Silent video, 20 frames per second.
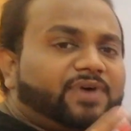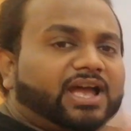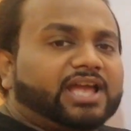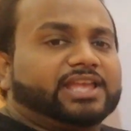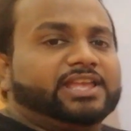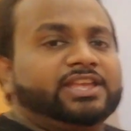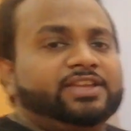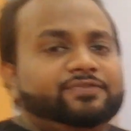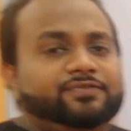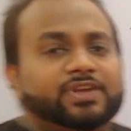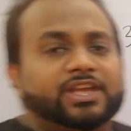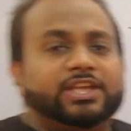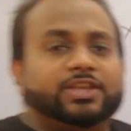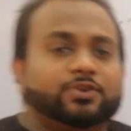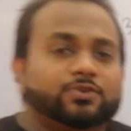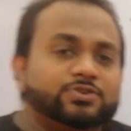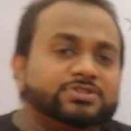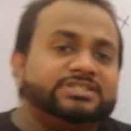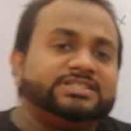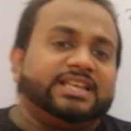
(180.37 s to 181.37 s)
why we
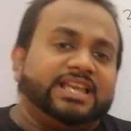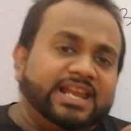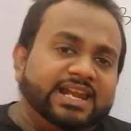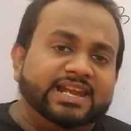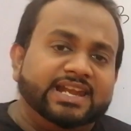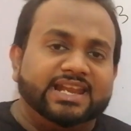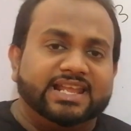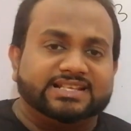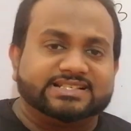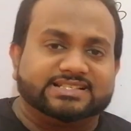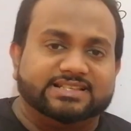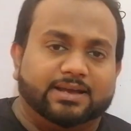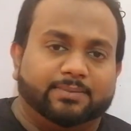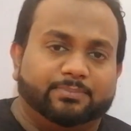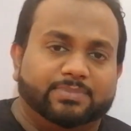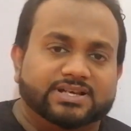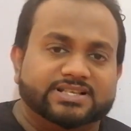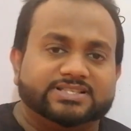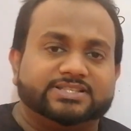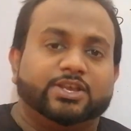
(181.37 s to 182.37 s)
use index
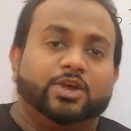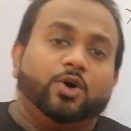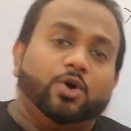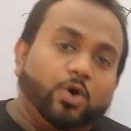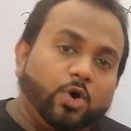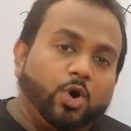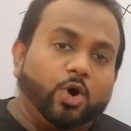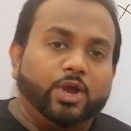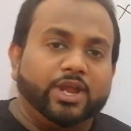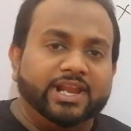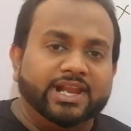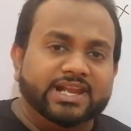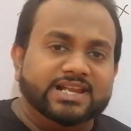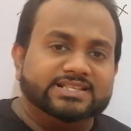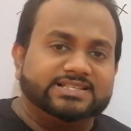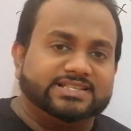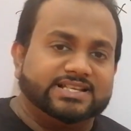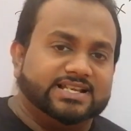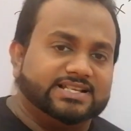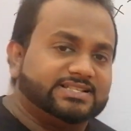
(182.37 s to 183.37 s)
numbers or
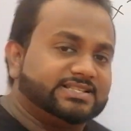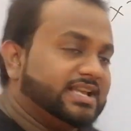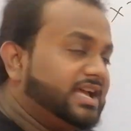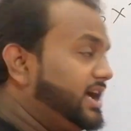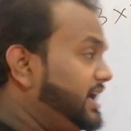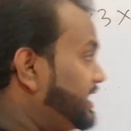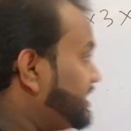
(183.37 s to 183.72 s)
indices.